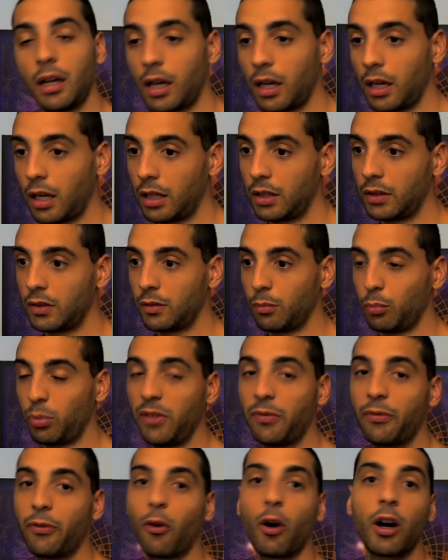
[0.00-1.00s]
And
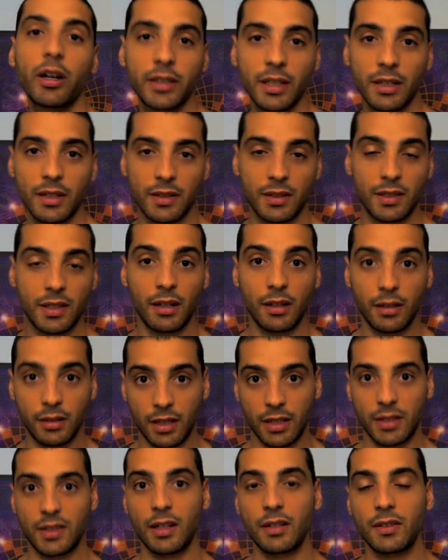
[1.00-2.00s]
before
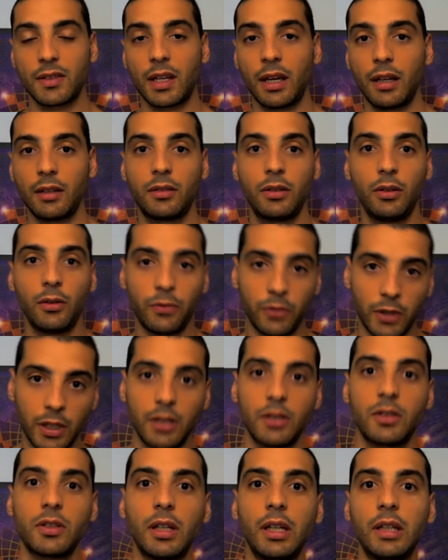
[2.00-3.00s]
the sunset, you
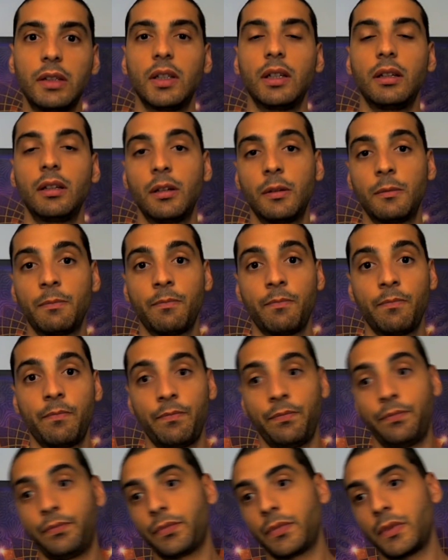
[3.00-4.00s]
finish eating.
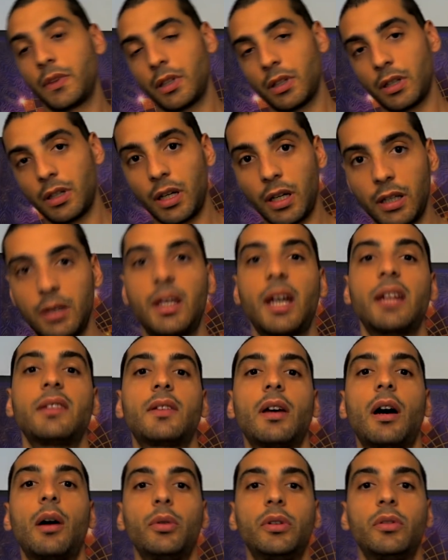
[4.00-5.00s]
And that's
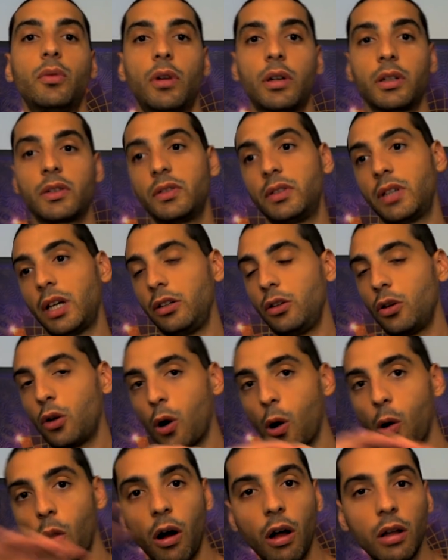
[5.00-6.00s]
how it works. Then you
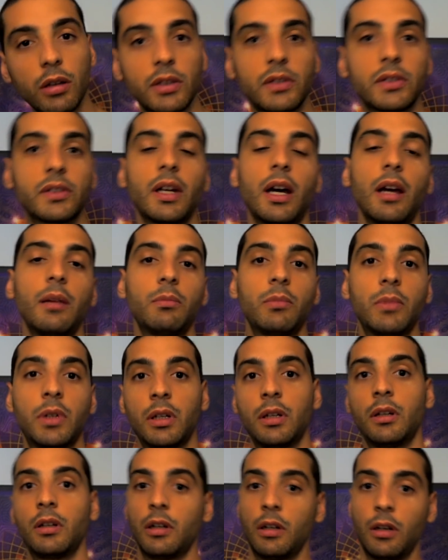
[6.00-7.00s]
go all this time
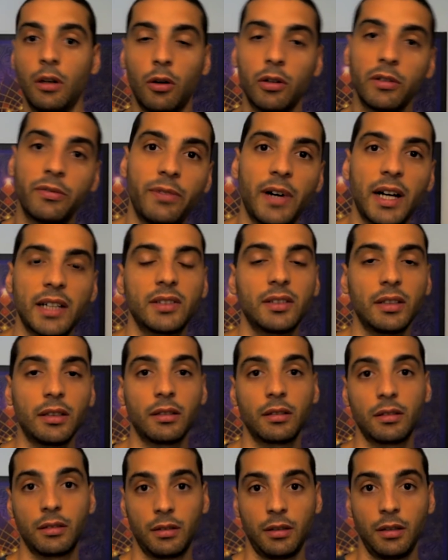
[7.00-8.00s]
on fasting.
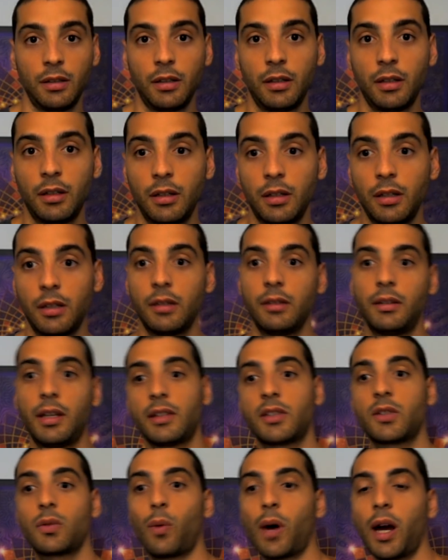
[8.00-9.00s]

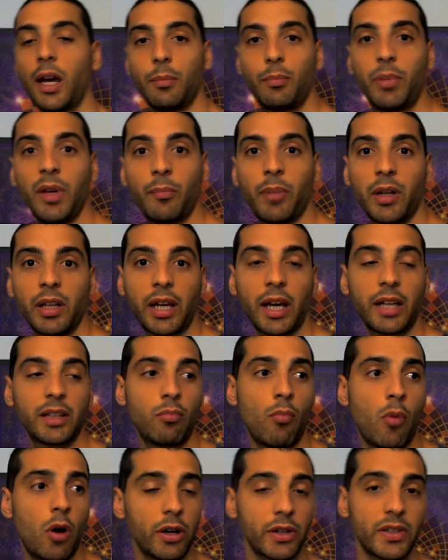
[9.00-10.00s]
That's why people get
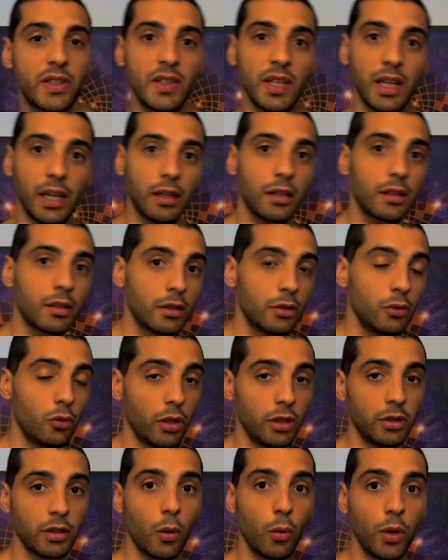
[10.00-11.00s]
more sick
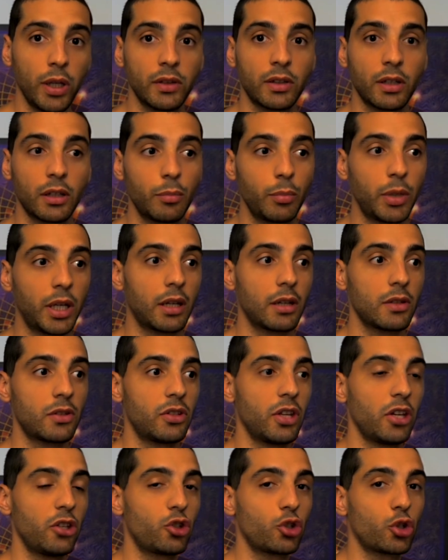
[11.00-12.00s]
during the winter, because
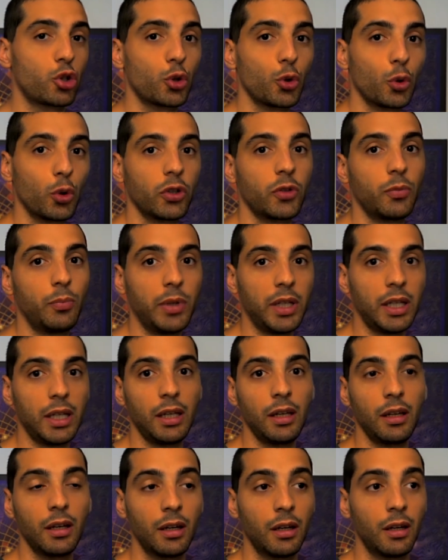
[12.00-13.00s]
they should
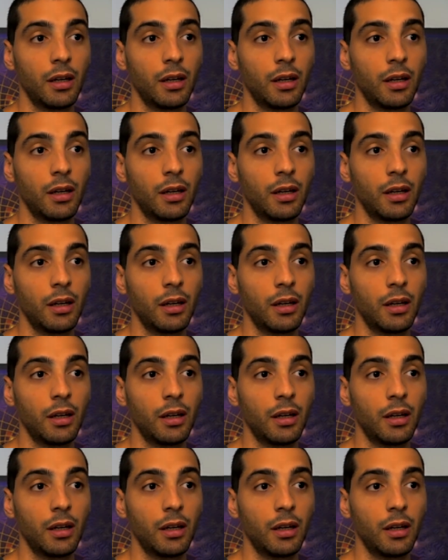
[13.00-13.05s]
be